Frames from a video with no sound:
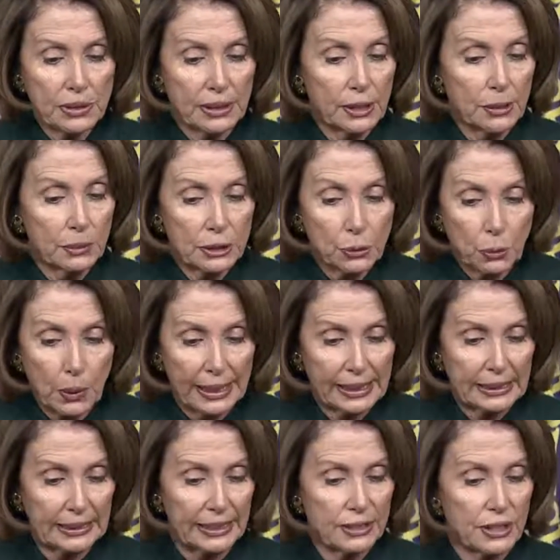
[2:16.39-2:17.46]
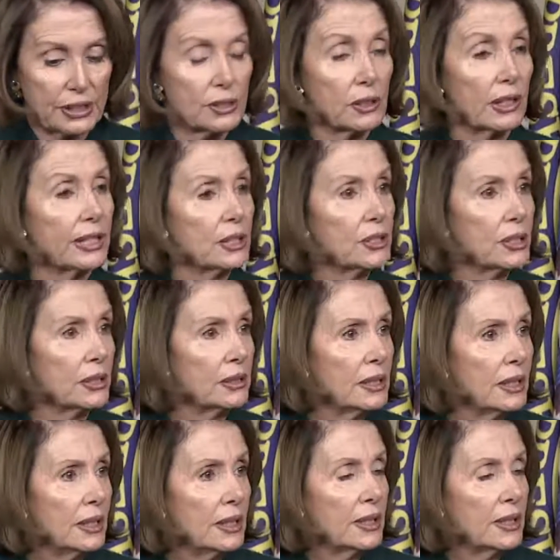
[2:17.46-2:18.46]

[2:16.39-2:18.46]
that he was weighing legislation